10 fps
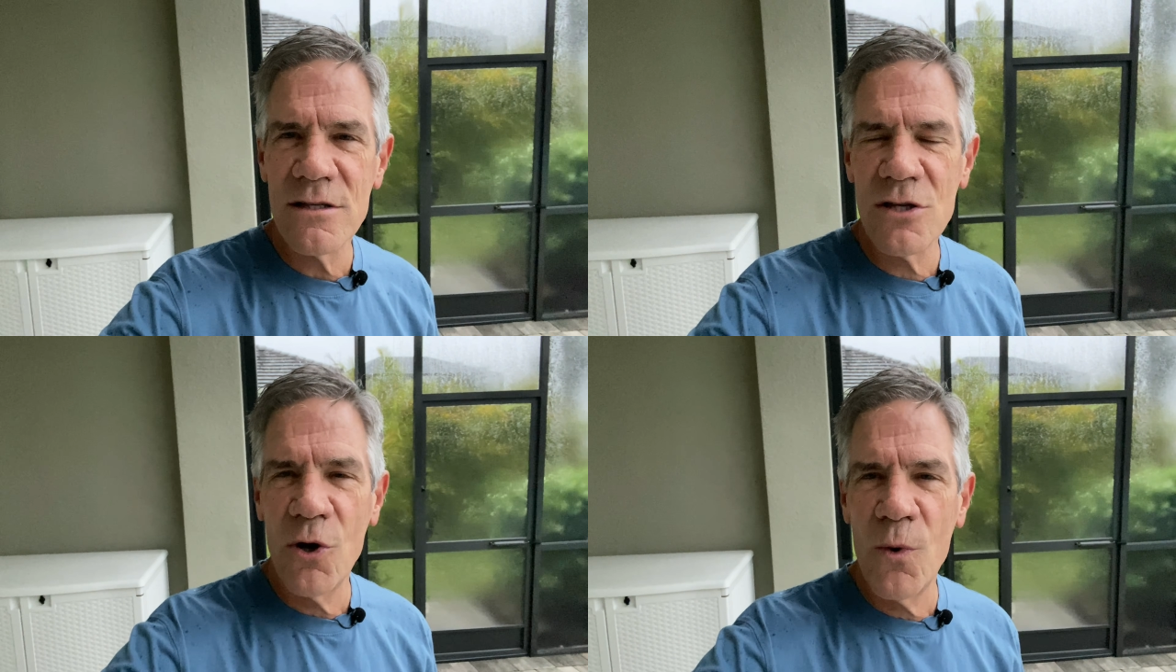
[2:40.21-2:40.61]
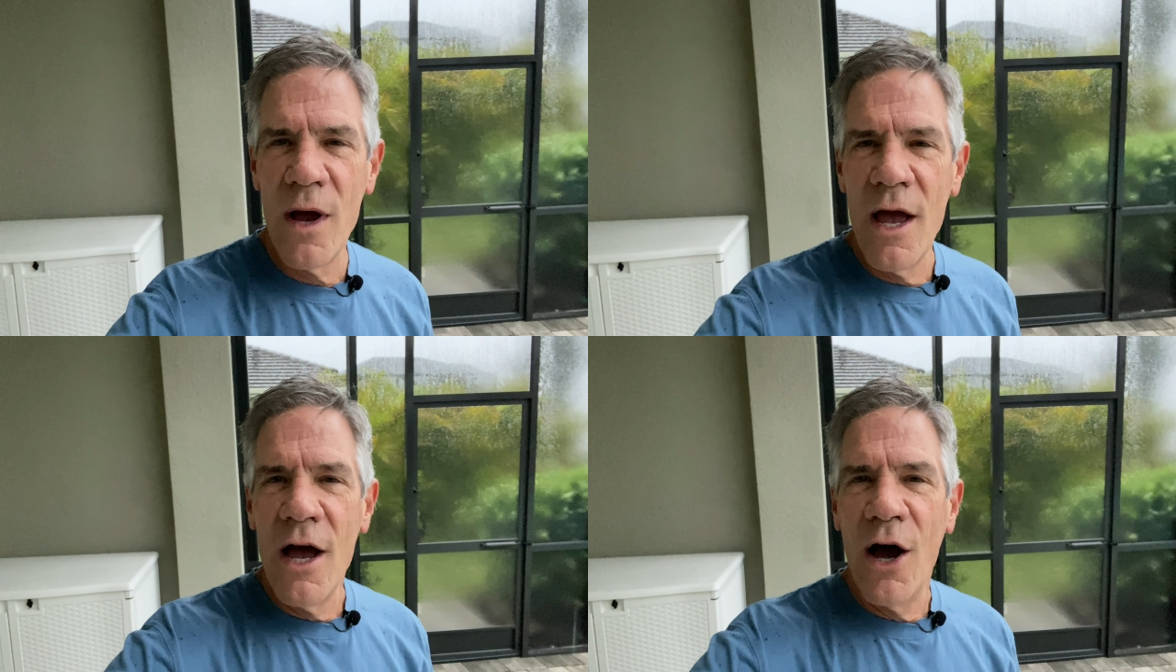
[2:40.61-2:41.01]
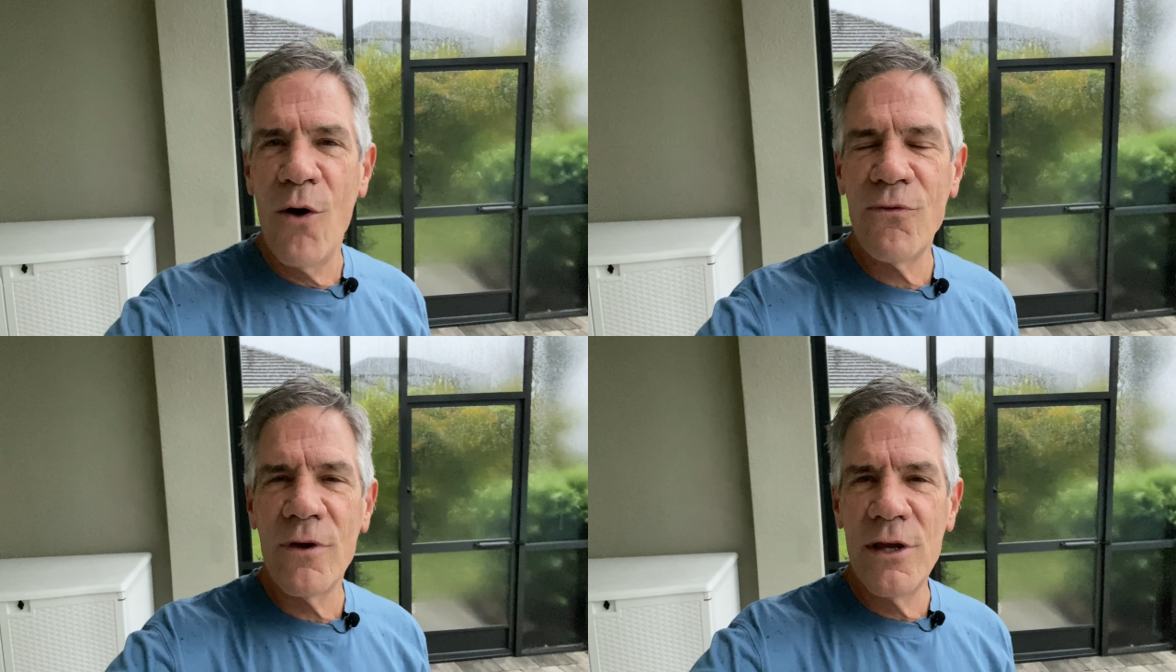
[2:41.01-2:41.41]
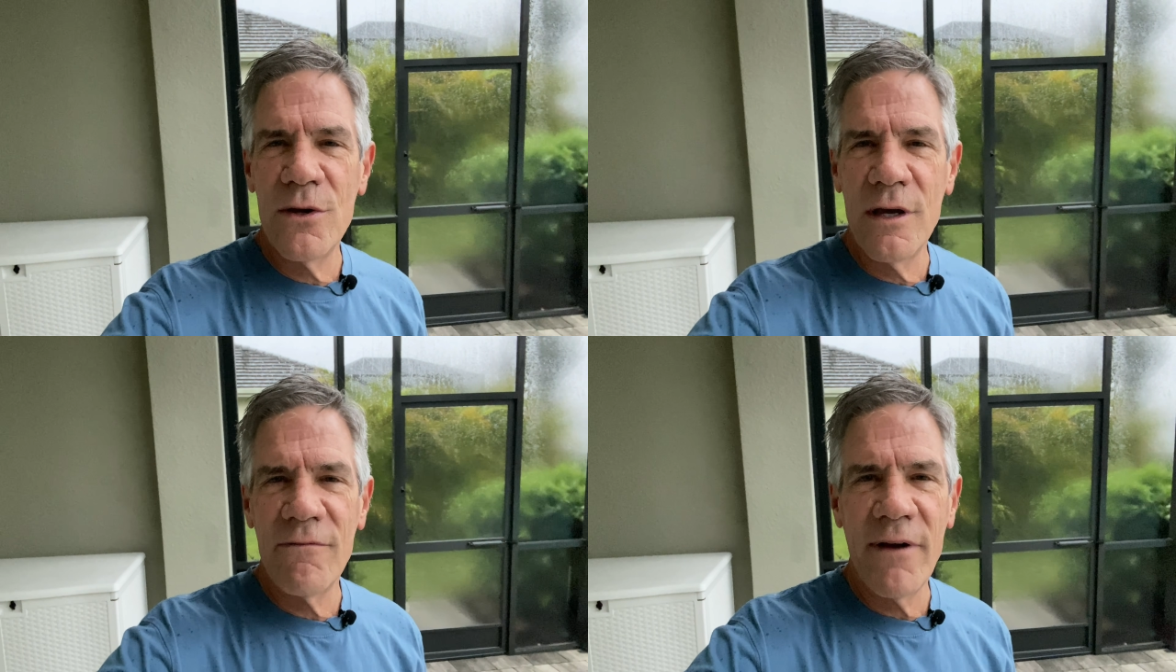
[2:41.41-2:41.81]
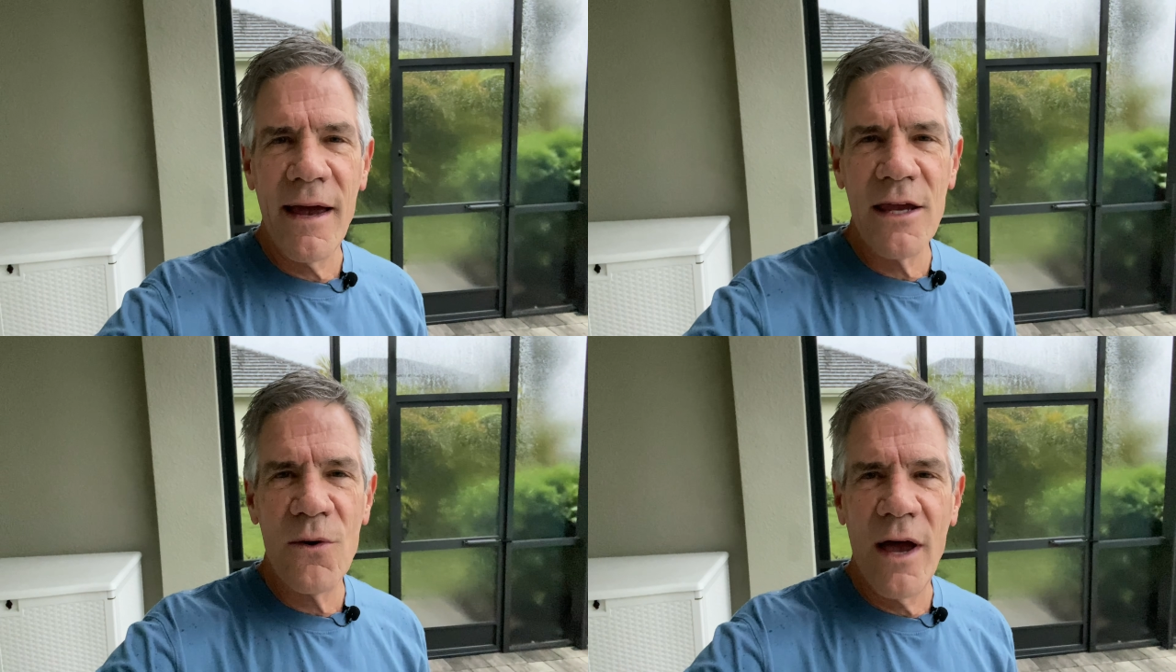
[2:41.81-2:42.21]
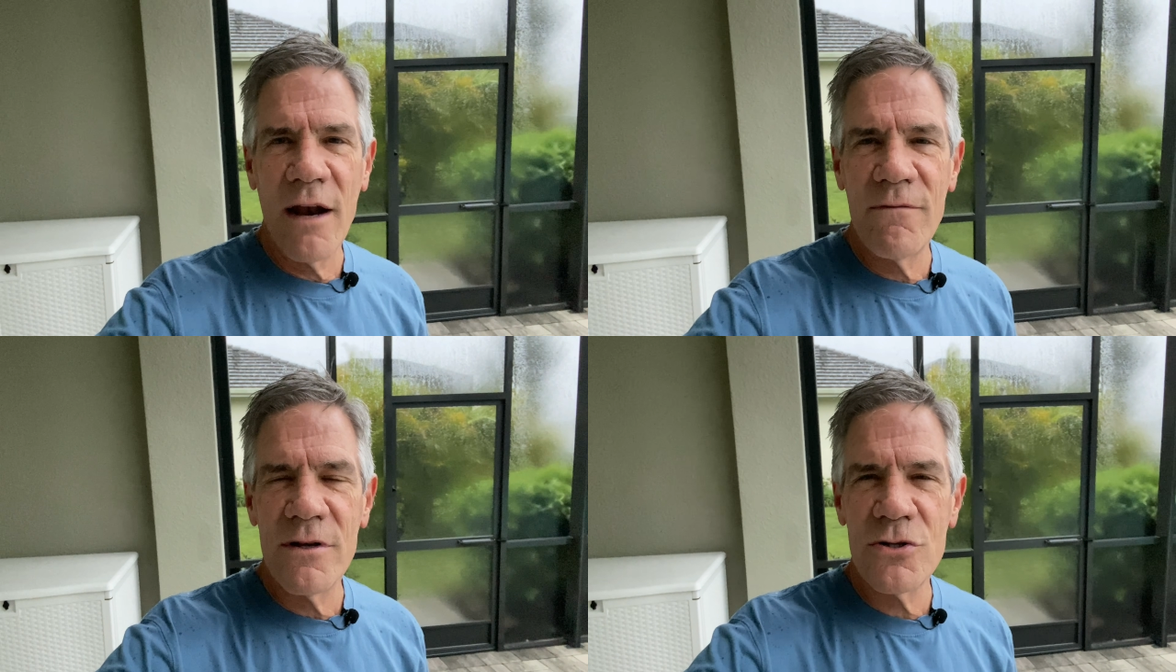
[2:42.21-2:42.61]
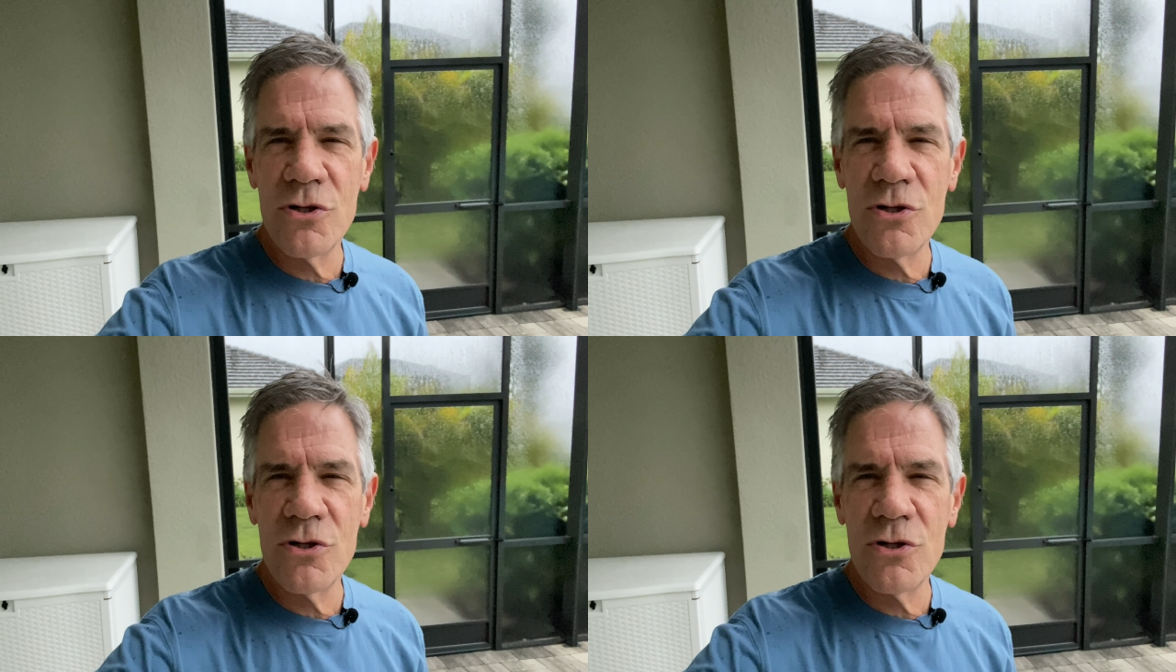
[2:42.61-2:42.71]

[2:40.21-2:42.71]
So hopefully you get value out of this,